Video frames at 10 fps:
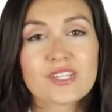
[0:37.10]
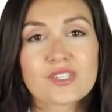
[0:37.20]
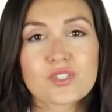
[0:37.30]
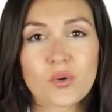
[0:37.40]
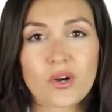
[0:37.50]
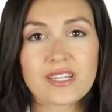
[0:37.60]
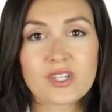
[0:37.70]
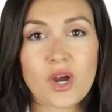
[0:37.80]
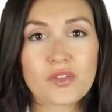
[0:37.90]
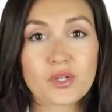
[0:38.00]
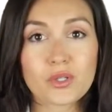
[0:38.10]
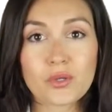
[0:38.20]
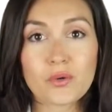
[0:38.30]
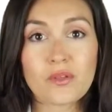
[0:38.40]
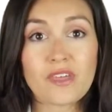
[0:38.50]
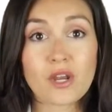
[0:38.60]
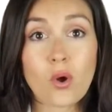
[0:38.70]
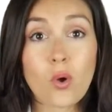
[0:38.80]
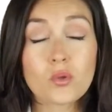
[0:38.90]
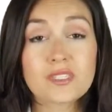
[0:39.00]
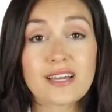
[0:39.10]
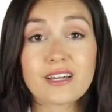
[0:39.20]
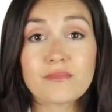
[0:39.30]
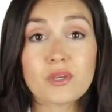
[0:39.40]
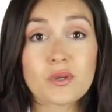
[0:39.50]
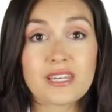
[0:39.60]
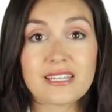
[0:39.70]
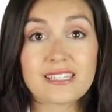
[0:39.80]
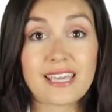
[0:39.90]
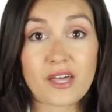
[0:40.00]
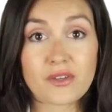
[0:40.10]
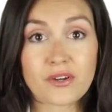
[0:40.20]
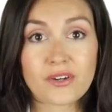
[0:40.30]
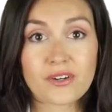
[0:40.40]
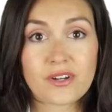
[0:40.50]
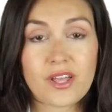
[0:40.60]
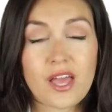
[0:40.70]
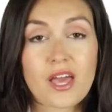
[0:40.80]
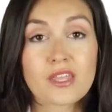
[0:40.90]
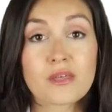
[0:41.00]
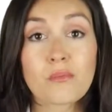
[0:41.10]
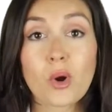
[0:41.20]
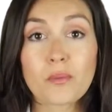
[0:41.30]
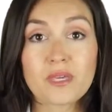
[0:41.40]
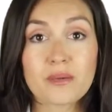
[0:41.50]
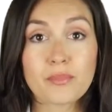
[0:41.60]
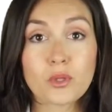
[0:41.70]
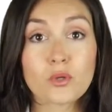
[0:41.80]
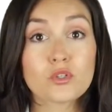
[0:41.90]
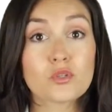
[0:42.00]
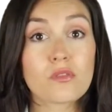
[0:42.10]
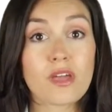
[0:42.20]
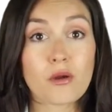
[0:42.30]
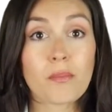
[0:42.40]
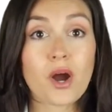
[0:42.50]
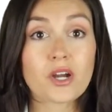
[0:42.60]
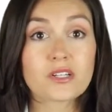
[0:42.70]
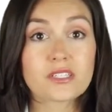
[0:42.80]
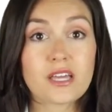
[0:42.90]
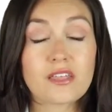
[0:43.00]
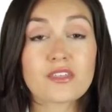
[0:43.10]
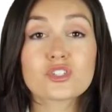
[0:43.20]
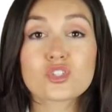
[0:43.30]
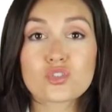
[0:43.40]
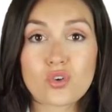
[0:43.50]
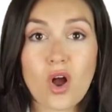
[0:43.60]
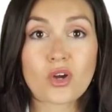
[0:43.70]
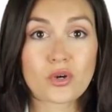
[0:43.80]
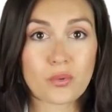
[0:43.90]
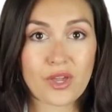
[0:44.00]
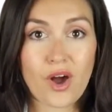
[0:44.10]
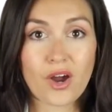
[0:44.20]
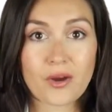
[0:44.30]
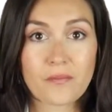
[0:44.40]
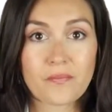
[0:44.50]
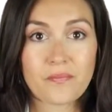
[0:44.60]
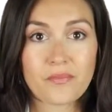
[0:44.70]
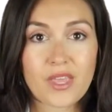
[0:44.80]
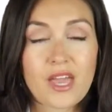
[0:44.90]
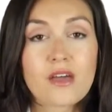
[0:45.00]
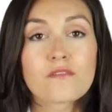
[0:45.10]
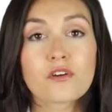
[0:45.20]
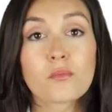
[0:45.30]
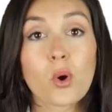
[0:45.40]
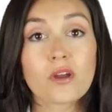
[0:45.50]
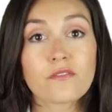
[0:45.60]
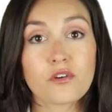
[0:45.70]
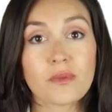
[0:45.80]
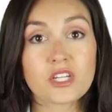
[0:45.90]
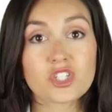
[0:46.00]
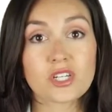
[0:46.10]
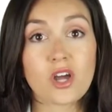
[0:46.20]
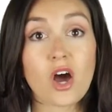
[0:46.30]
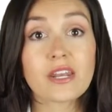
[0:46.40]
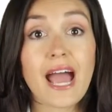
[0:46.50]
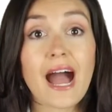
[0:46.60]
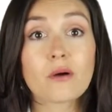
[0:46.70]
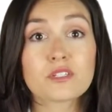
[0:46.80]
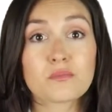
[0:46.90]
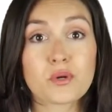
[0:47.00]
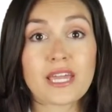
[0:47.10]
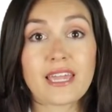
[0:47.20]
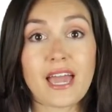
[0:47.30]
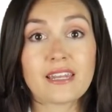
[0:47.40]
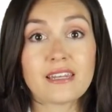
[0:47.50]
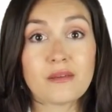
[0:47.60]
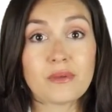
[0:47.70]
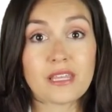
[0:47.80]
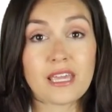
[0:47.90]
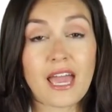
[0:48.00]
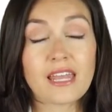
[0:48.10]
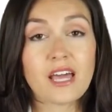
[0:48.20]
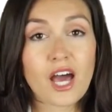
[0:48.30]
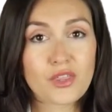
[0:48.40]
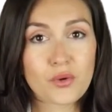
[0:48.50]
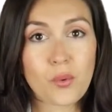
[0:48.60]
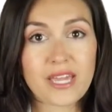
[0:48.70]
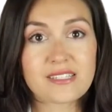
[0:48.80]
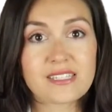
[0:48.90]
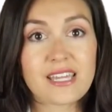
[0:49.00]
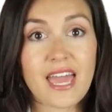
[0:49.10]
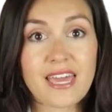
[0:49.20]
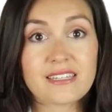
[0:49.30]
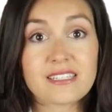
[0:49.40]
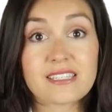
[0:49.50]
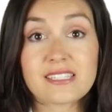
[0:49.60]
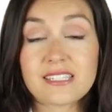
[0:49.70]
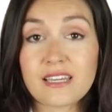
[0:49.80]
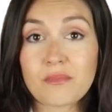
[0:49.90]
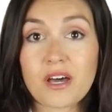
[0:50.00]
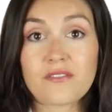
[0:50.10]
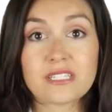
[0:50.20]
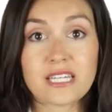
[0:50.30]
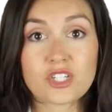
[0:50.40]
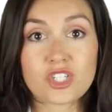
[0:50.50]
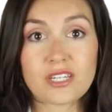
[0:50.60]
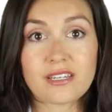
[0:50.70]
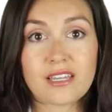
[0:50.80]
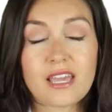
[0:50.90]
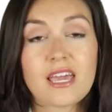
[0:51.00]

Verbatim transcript: Stories are the glue that holds a community together. The more people who do their part, the stronger we are. For more information on how to break anonymity and other ways to end the stigma of addiction,